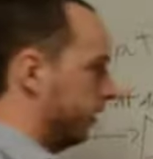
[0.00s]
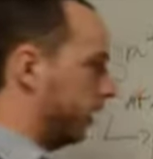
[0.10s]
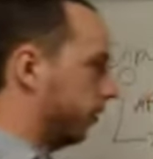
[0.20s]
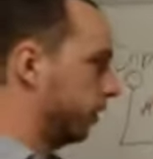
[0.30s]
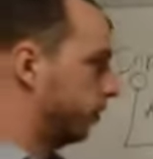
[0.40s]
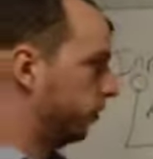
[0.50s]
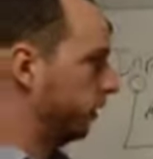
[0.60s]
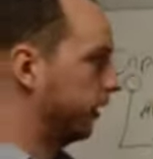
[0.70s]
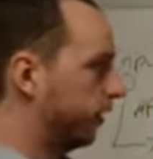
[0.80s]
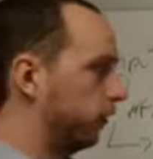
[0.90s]
circuit
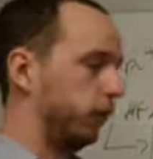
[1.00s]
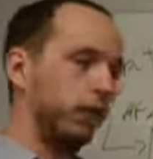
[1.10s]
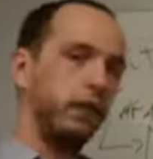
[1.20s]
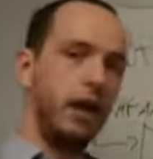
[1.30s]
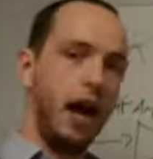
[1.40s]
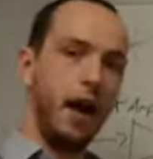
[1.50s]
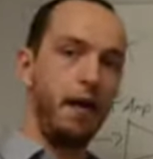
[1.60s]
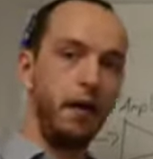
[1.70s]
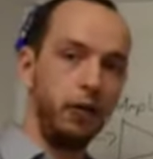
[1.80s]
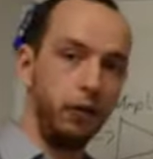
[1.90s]
will need to
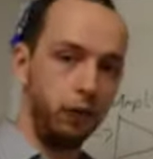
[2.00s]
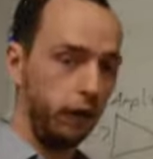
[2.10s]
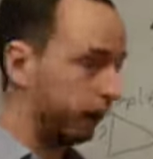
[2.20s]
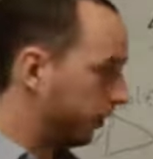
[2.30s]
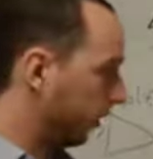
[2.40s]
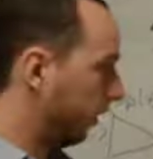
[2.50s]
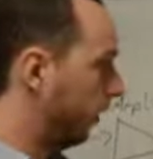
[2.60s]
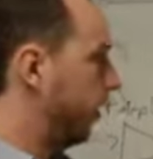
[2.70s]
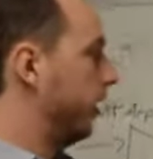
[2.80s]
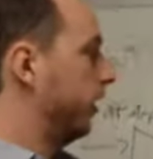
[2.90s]

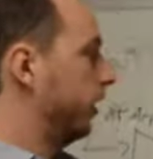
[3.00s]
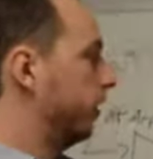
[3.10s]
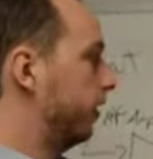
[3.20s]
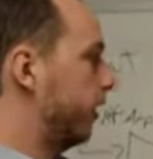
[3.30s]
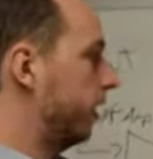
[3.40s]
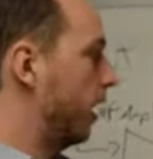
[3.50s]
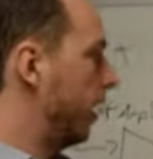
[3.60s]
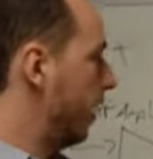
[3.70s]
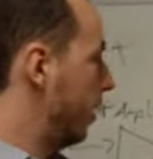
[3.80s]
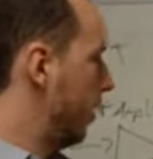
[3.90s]
filter the
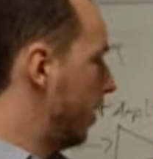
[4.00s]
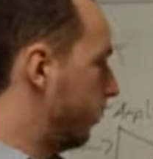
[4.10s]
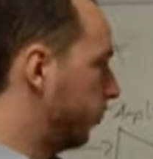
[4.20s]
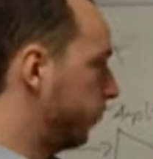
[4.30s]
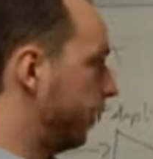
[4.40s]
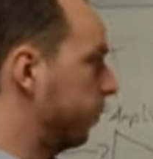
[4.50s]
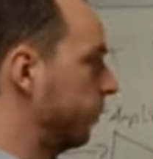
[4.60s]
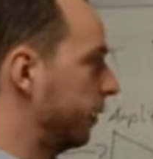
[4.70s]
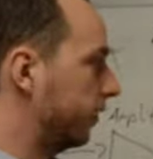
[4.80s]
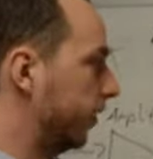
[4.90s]
input from the
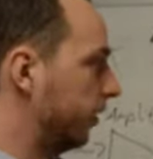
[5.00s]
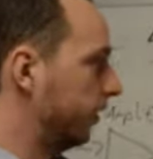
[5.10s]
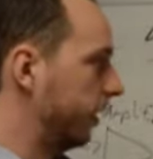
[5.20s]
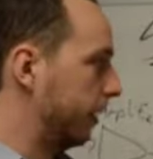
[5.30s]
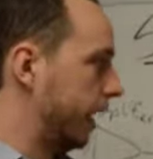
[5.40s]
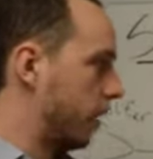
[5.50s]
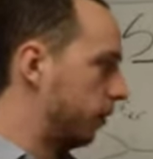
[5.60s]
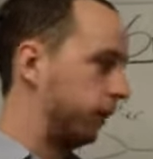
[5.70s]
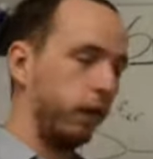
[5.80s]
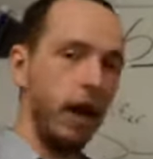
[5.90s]
mixer, then
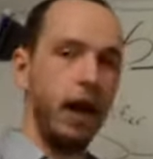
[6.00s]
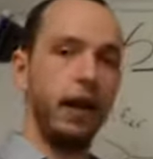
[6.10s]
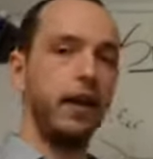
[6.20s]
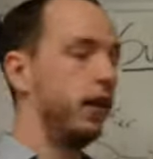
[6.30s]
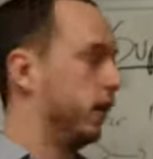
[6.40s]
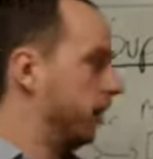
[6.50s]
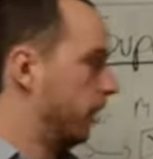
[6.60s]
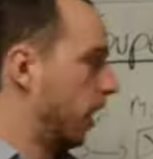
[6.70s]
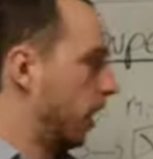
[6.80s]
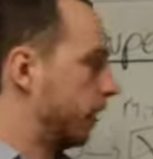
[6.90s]
amplify,
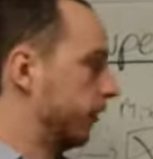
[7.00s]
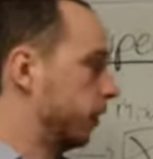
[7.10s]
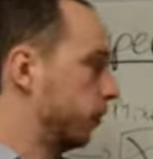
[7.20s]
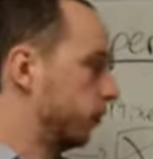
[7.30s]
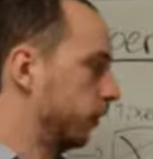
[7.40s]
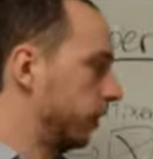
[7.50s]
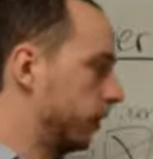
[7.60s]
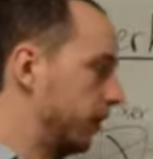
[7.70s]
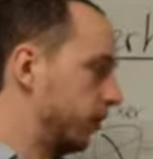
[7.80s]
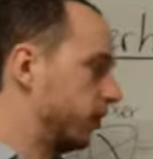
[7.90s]
and then it will
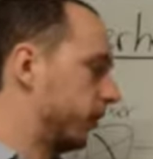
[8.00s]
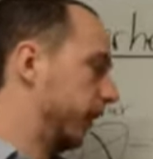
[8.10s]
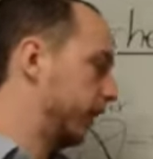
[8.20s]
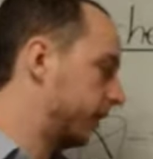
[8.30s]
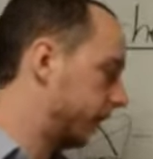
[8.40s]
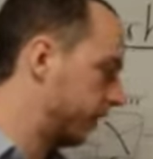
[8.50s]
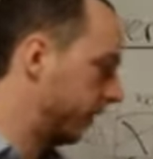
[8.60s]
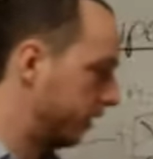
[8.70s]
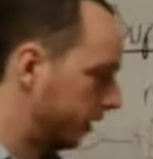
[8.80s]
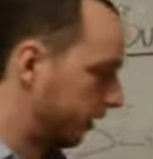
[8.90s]
demodulate,
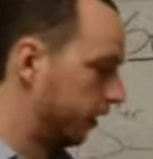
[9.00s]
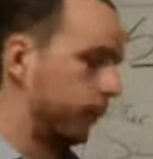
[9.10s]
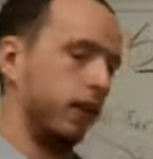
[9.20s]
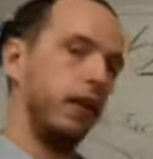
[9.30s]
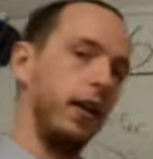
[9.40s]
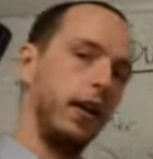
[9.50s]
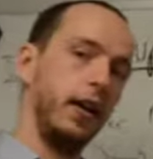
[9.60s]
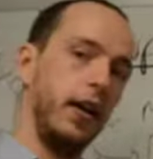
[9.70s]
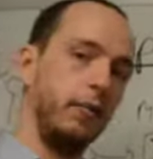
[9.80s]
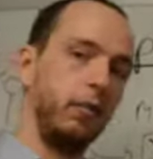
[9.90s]

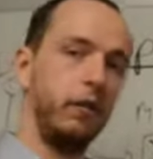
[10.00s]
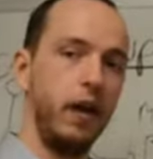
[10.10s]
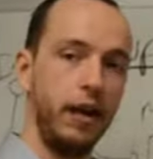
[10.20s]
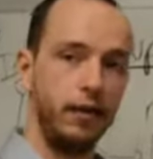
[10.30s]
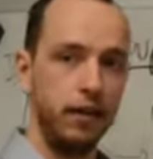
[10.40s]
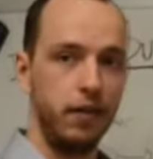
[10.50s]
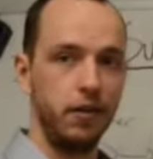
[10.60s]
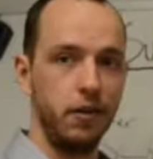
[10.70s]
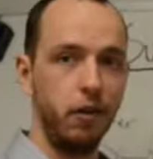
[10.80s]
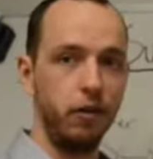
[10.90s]
amplify
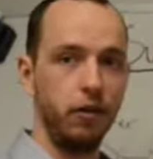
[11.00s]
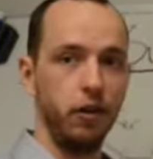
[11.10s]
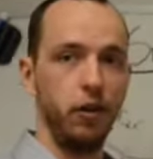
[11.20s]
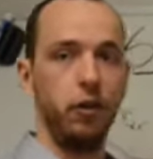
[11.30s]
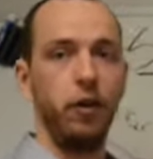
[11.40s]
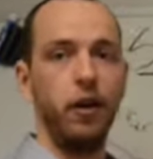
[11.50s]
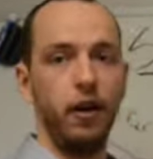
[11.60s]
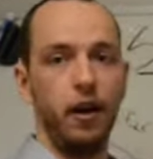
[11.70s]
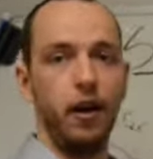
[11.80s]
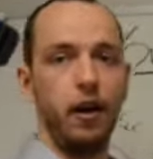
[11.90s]
the audio
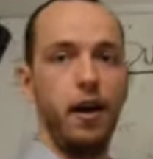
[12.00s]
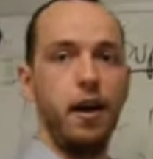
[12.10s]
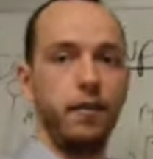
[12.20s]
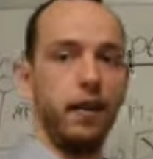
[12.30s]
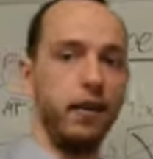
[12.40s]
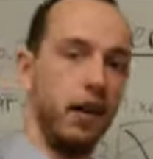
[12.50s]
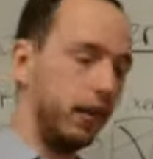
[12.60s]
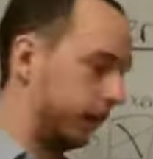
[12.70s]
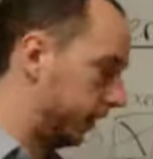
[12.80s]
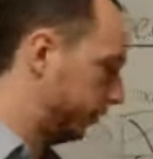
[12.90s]
signal,
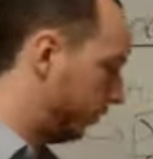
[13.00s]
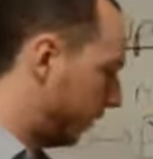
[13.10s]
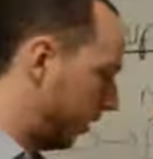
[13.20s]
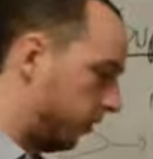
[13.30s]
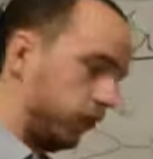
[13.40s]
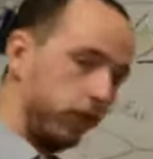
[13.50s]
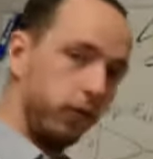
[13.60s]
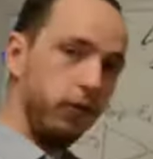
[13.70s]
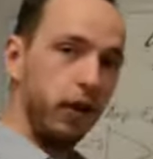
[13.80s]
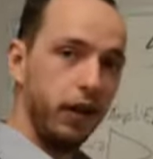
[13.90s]
and then we'll be able
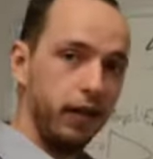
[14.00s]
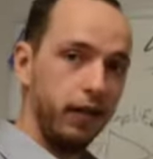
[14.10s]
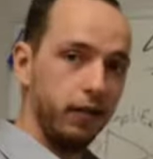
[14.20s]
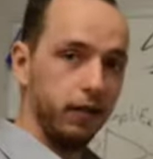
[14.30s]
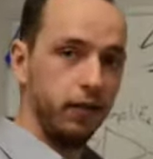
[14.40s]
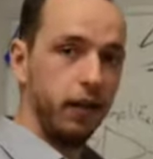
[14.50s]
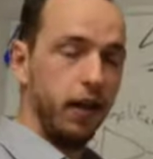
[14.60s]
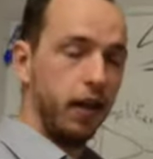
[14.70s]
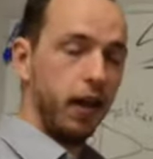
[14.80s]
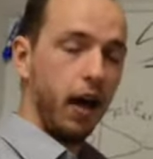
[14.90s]
to listen
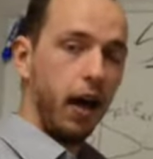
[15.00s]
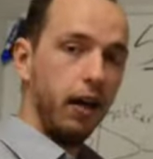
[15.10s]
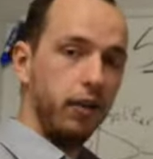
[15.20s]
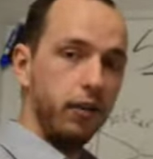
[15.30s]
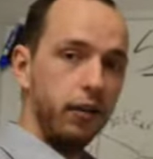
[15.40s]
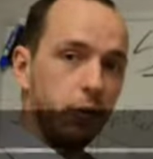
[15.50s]
to the